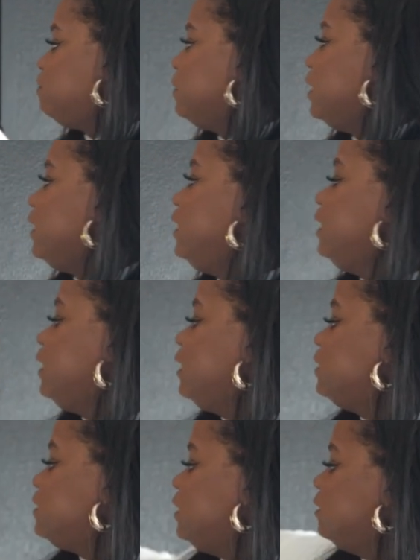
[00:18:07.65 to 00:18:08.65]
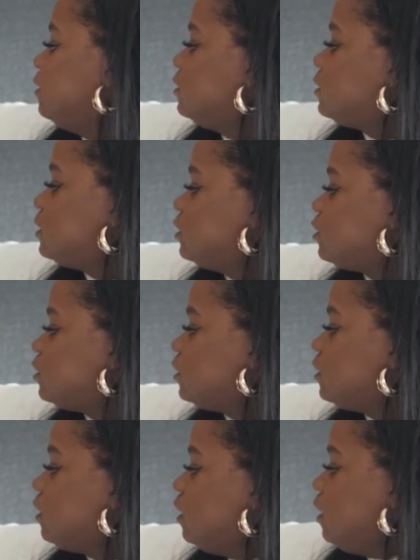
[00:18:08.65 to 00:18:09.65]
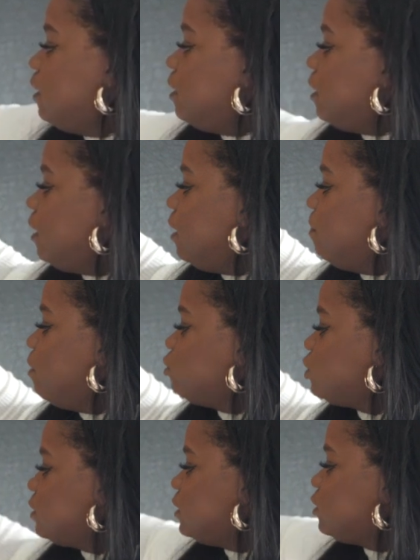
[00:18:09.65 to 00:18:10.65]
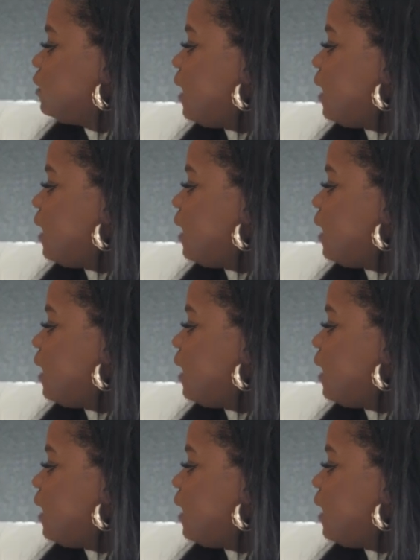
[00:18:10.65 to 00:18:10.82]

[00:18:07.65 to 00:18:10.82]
but he is either motion sensor